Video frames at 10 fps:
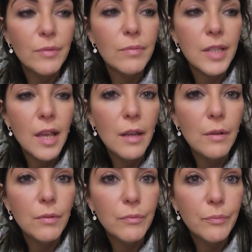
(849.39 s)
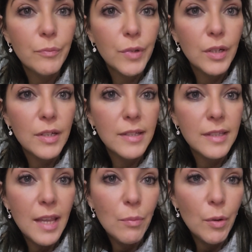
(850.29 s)
So we're going to
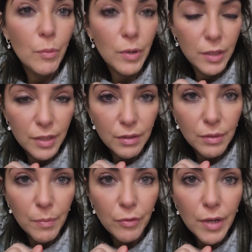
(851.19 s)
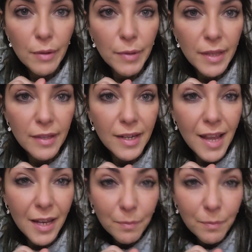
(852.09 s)
see what we want to do tomorrow and then head